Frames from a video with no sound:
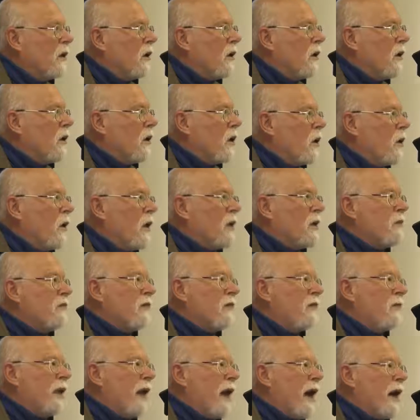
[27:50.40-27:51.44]
Quilliam
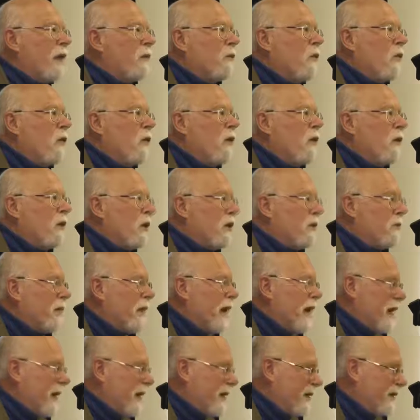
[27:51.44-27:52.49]
replied, walk with
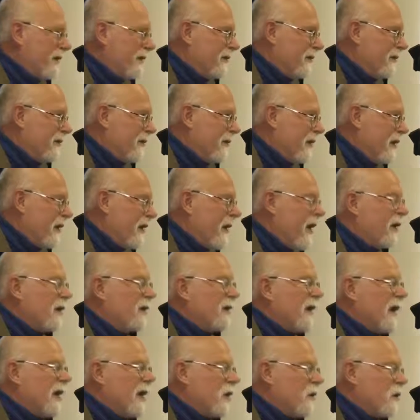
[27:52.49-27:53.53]
me and I'll tell
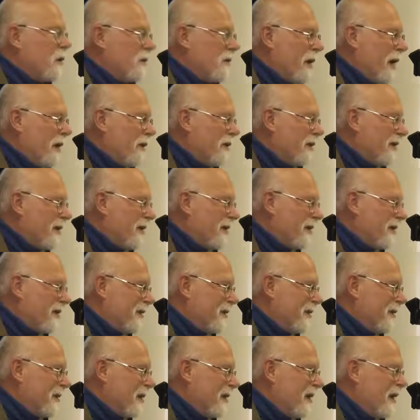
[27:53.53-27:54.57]
you about it.
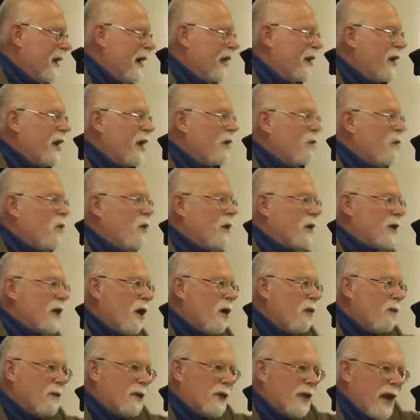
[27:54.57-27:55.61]
And they walked home
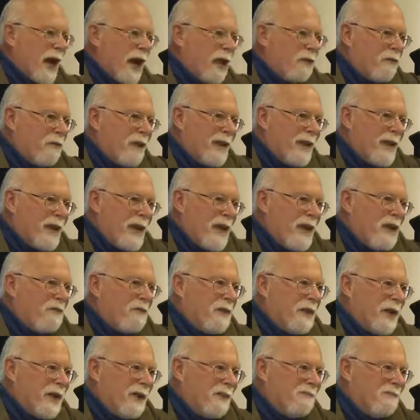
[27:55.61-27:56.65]
together in the evening.